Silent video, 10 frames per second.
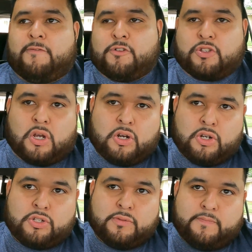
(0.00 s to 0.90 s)
For
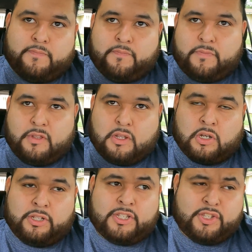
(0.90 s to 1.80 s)
starters,
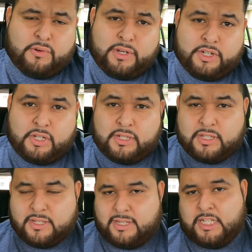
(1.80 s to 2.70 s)
on these newer
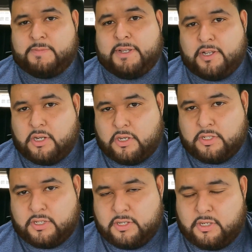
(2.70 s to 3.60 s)
engines, it's been
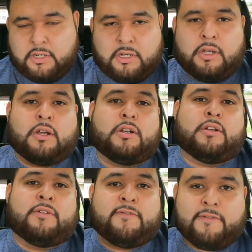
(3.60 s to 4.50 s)
causing a lot
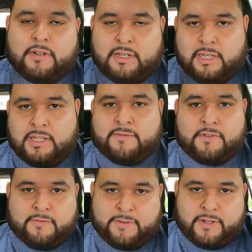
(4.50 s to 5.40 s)
of
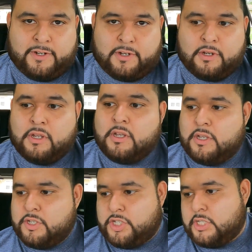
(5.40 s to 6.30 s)
lifter failure,
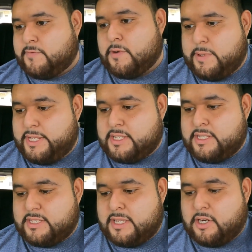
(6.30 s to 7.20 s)
just for
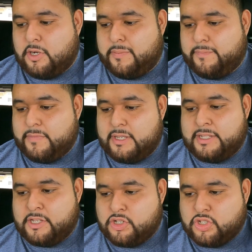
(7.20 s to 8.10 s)
reasons that
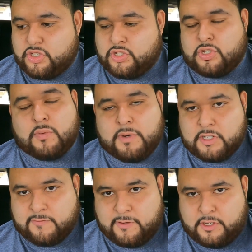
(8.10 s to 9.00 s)
there's so
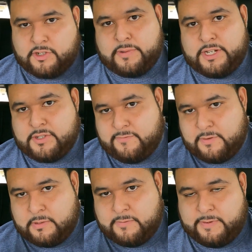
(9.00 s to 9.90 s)
much fluctuation
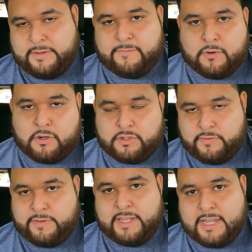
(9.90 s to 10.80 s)
from the V4
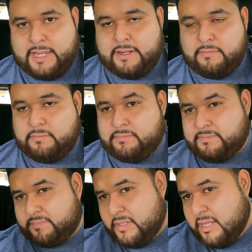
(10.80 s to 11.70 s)
to V8
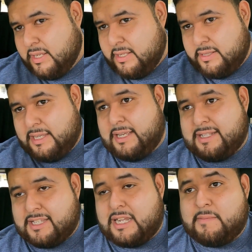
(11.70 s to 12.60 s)
that
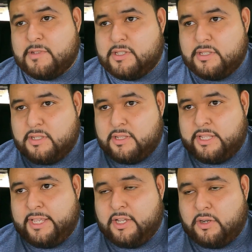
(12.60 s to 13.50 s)
at times
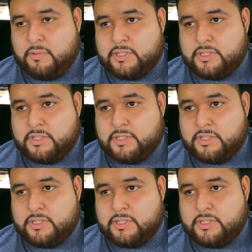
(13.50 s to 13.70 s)
the